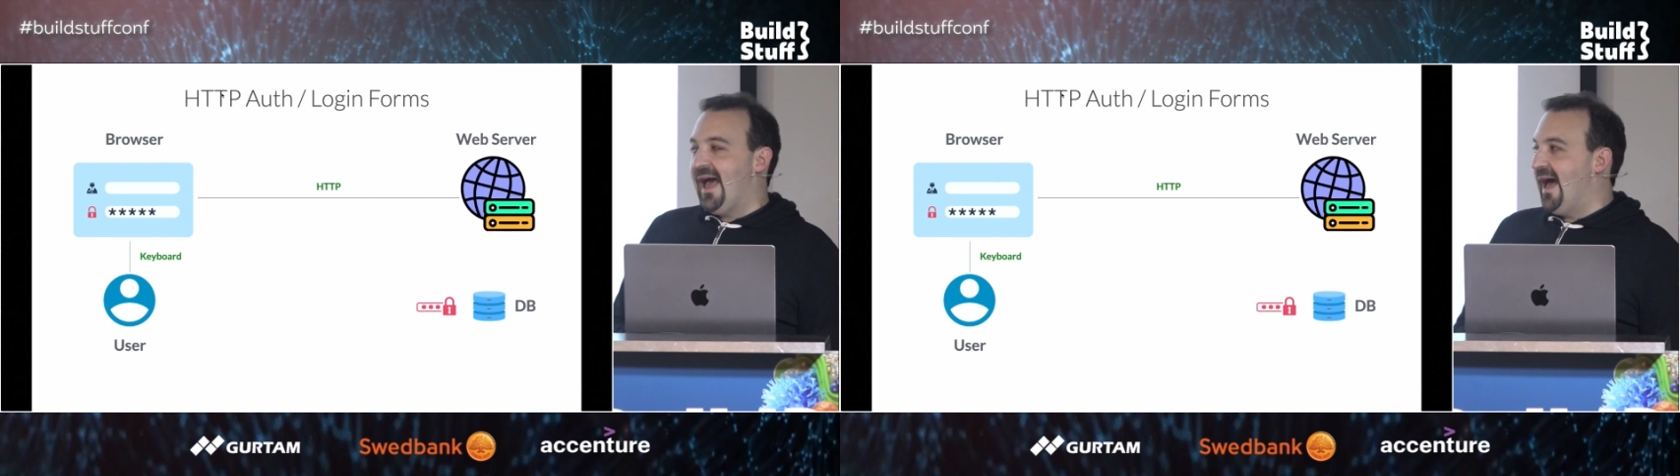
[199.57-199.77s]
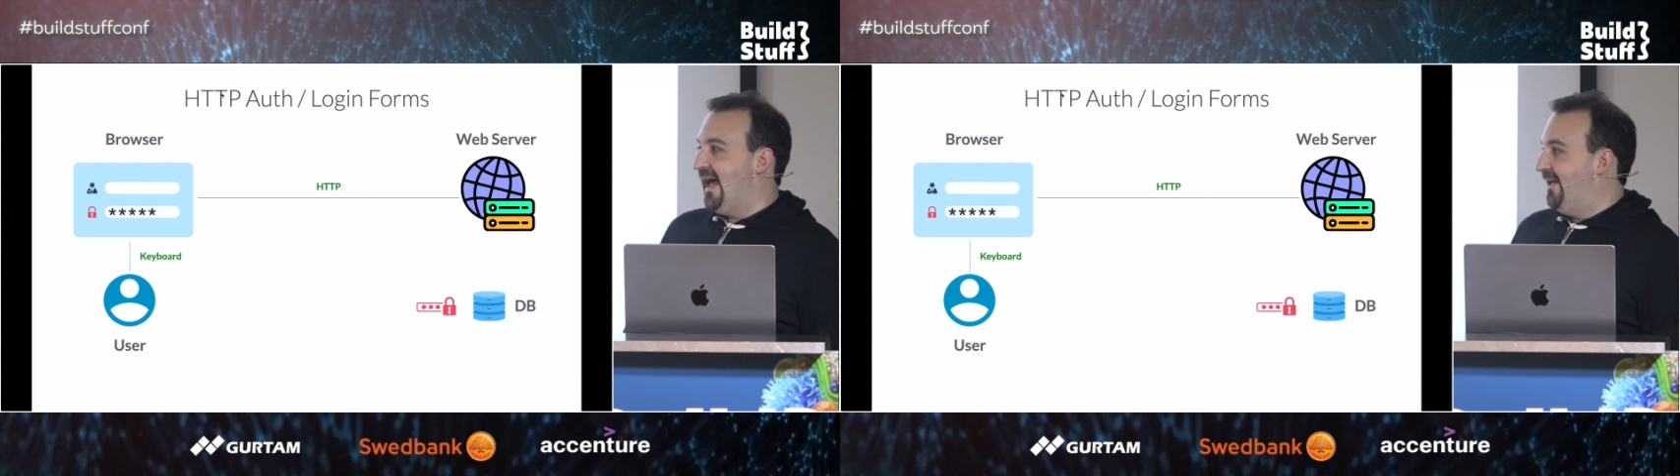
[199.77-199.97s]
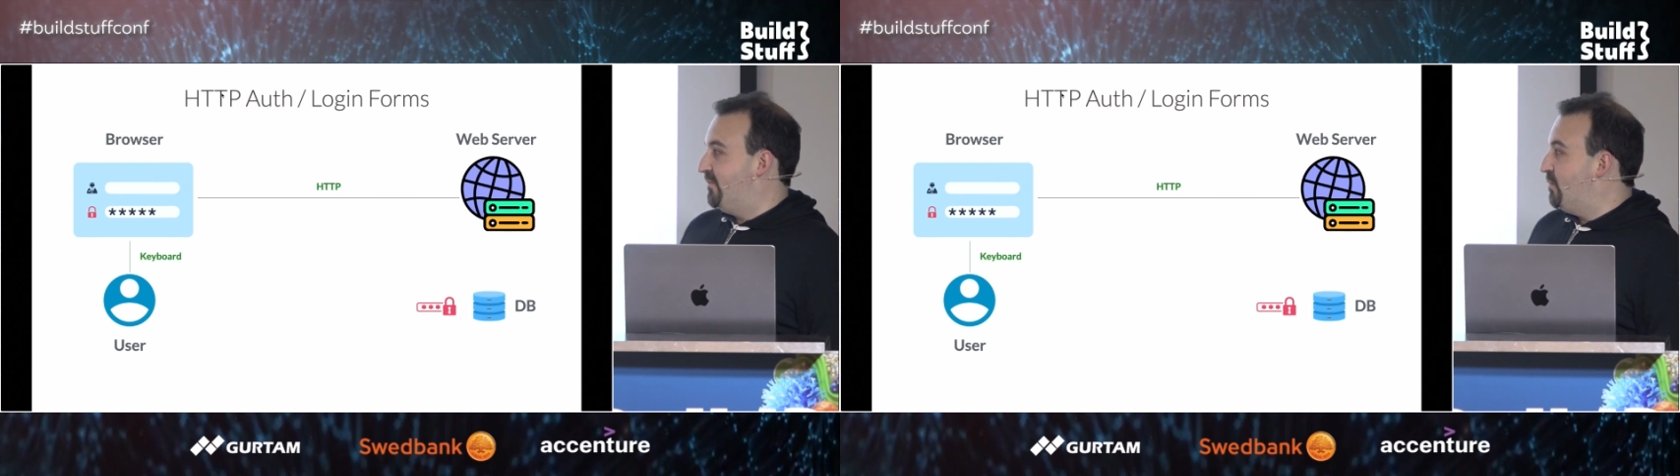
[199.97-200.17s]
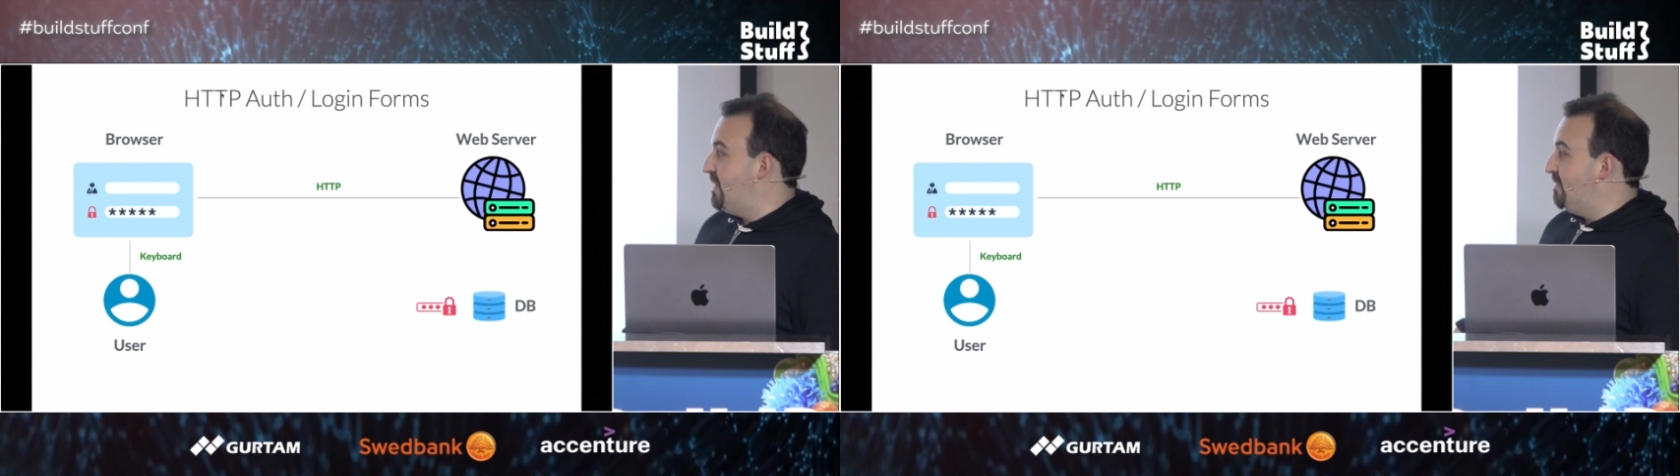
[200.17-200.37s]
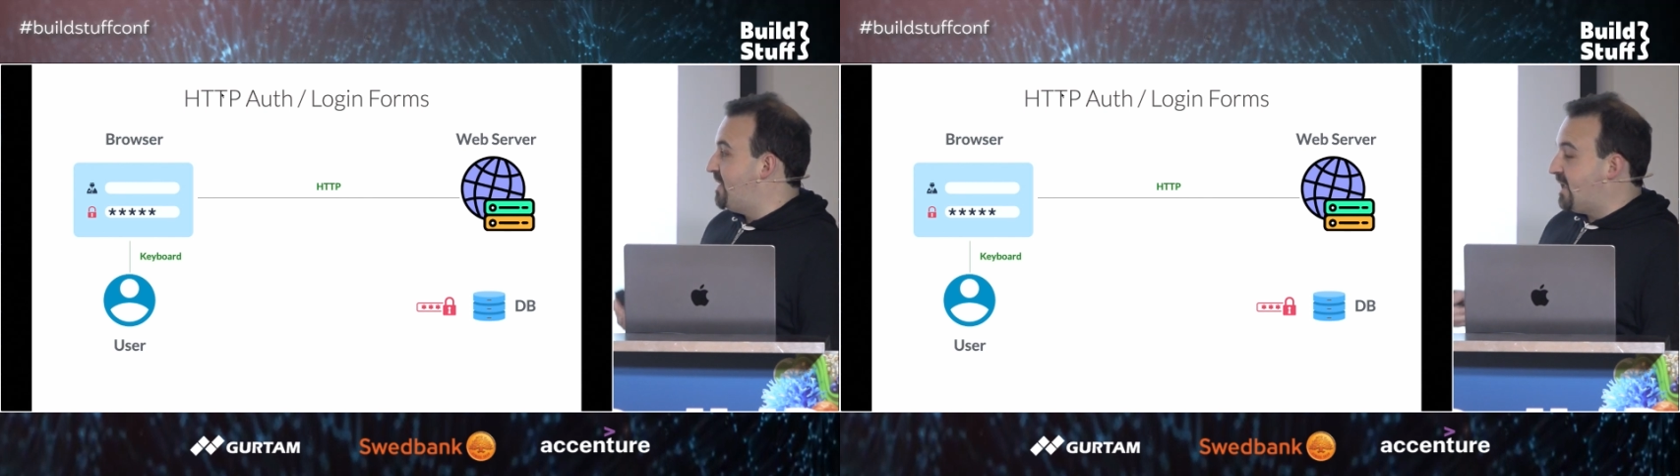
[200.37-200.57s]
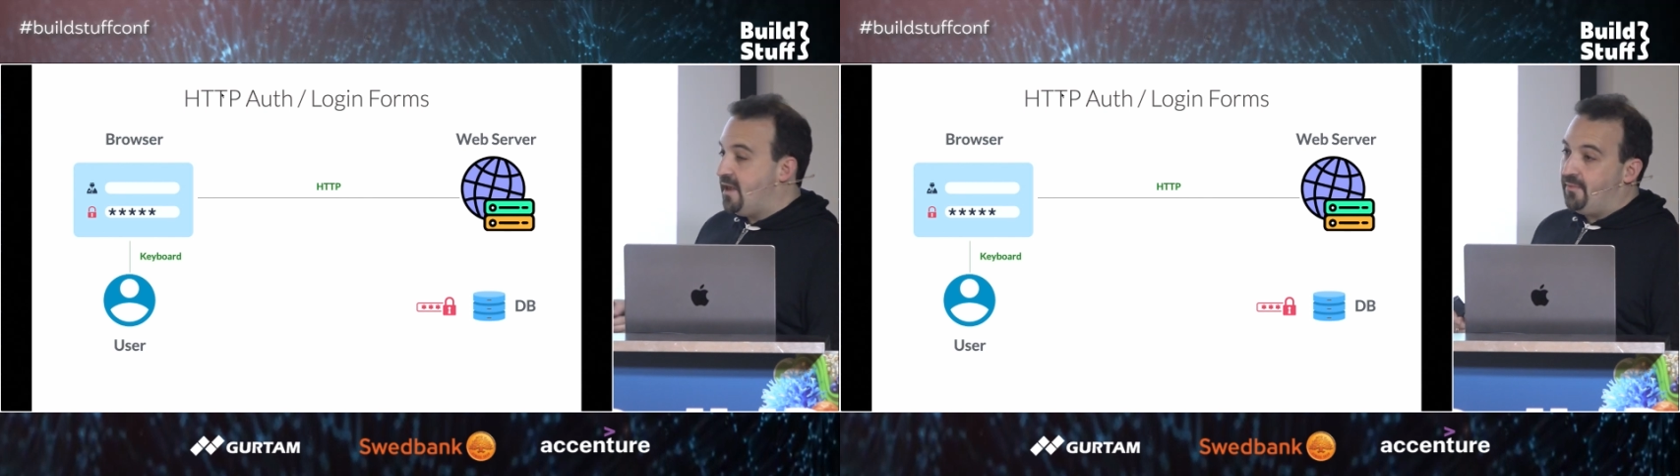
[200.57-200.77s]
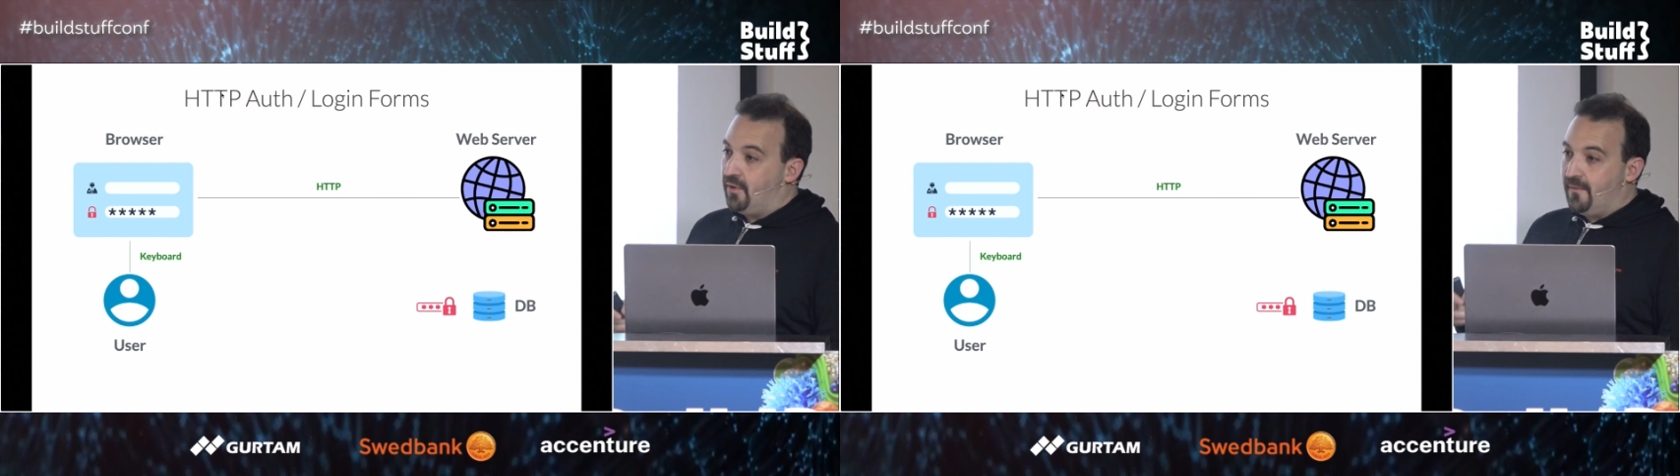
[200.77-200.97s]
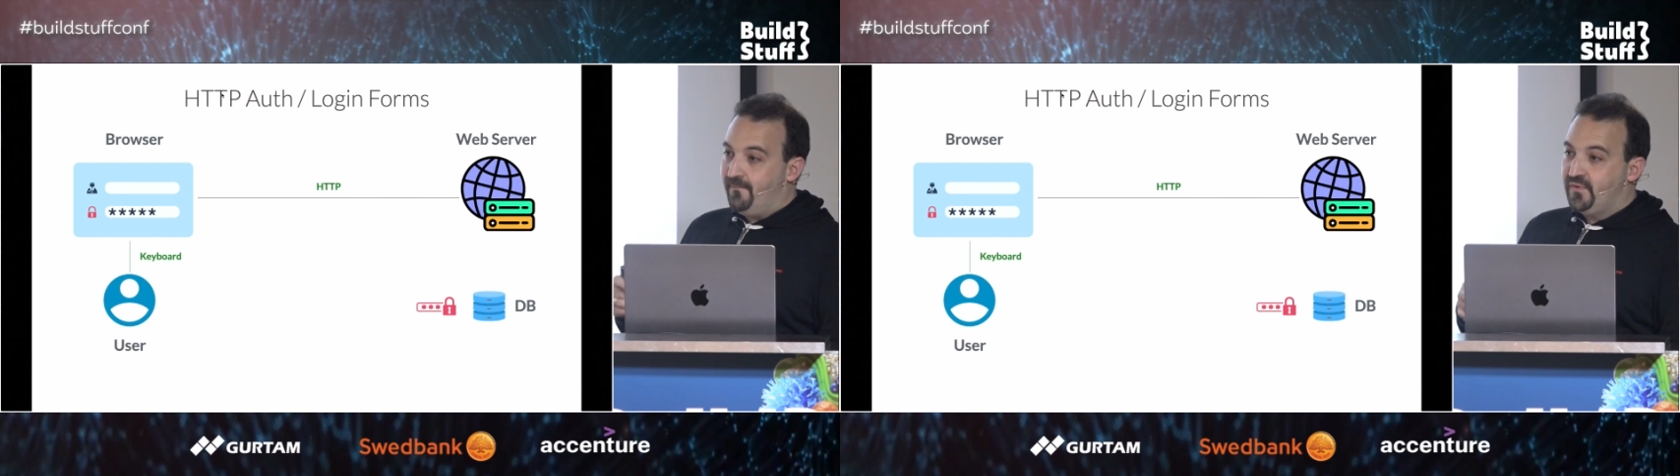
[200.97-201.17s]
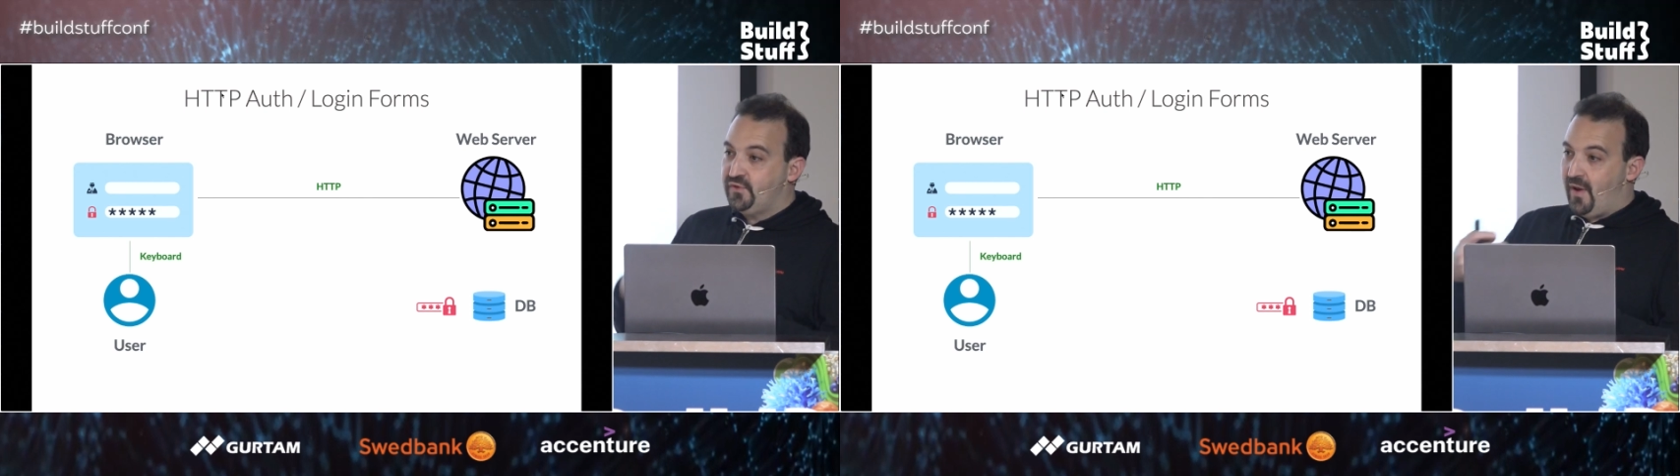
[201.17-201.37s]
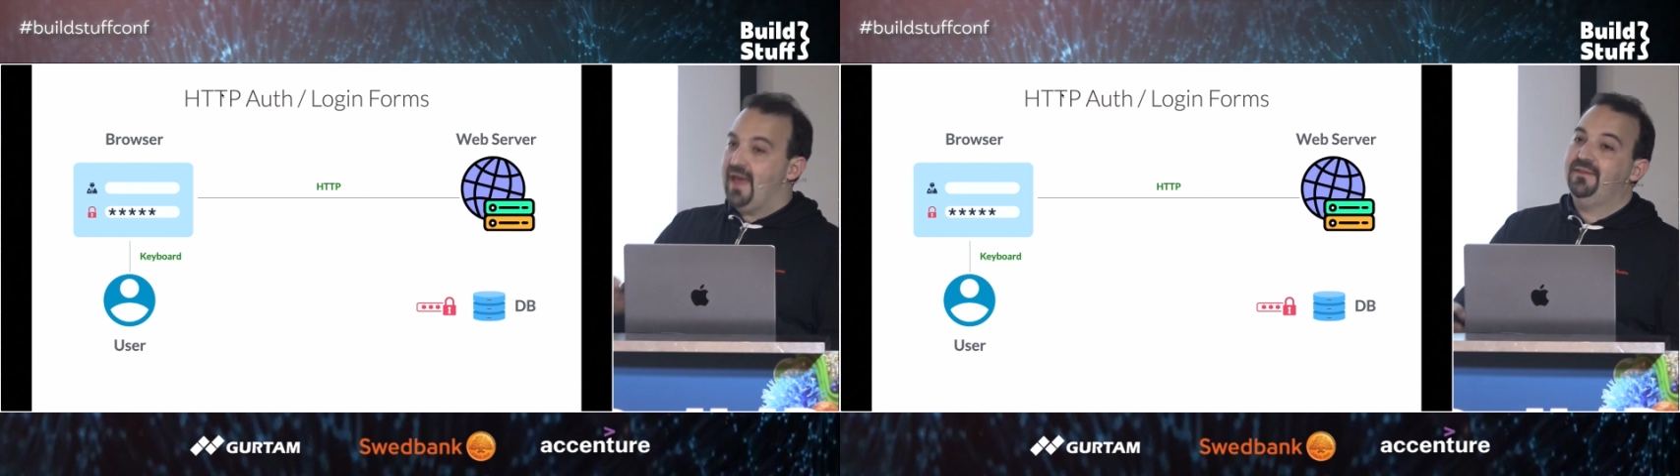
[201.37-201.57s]
and we use a keyboard
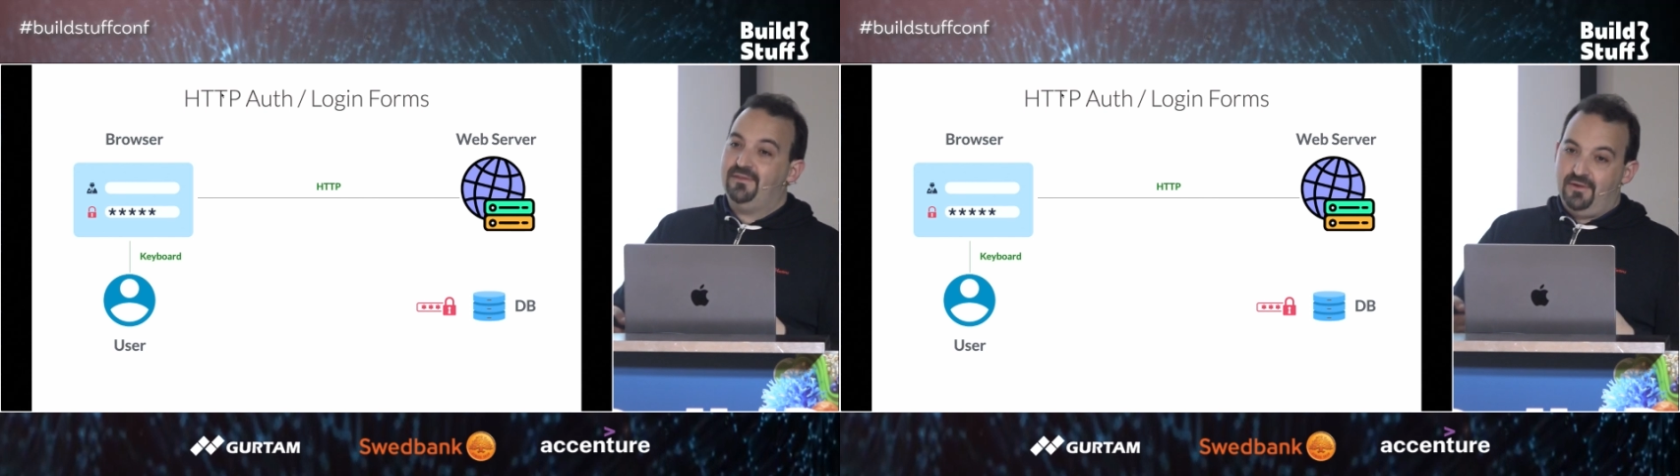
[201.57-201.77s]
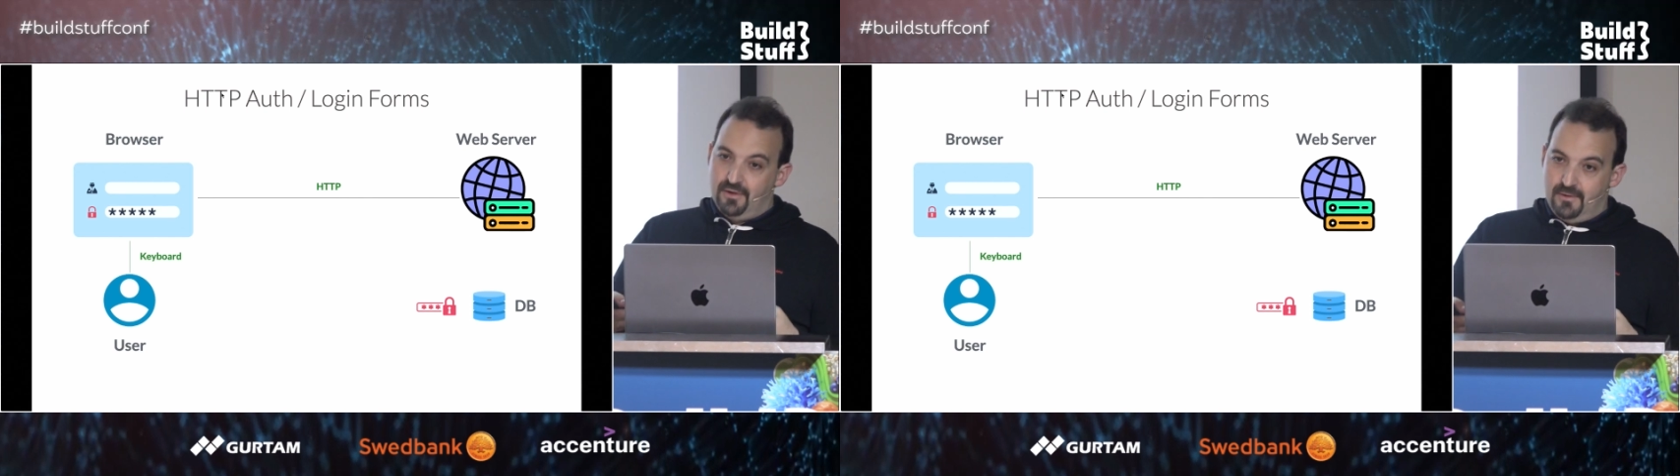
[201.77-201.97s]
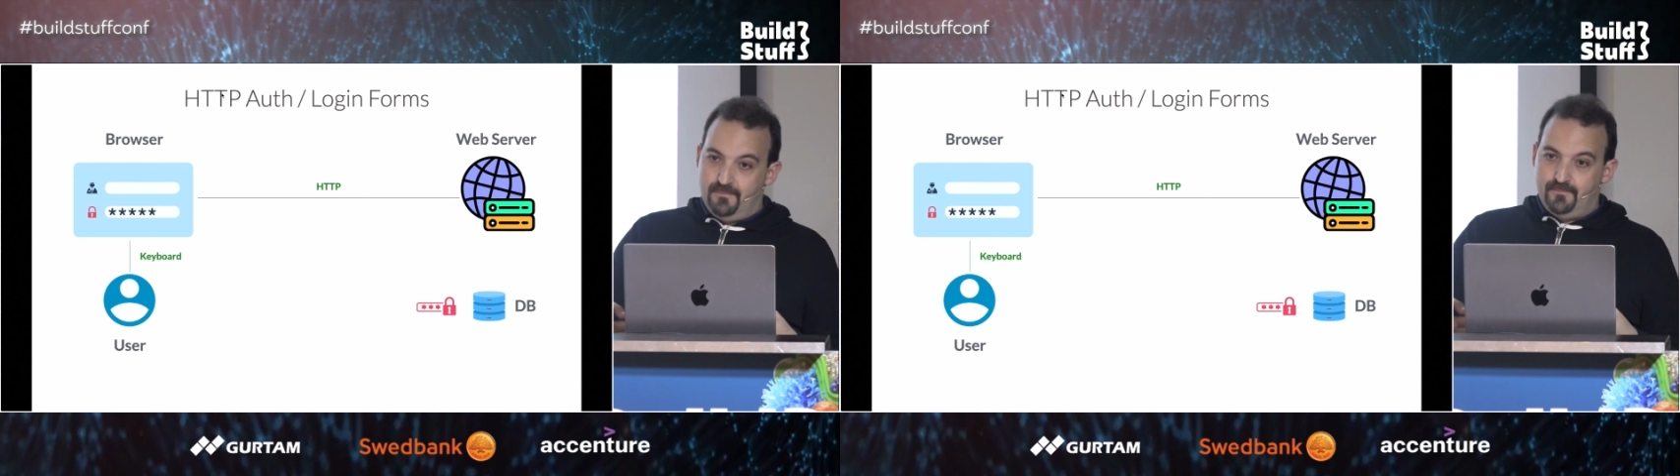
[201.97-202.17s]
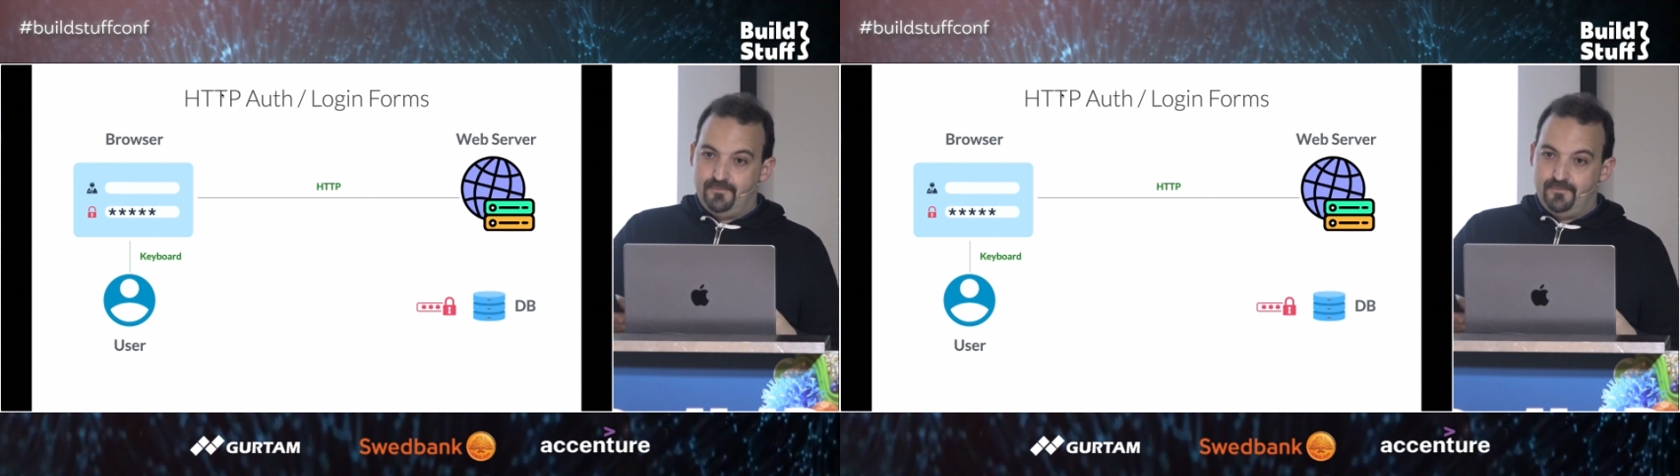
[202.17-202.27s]
to enter,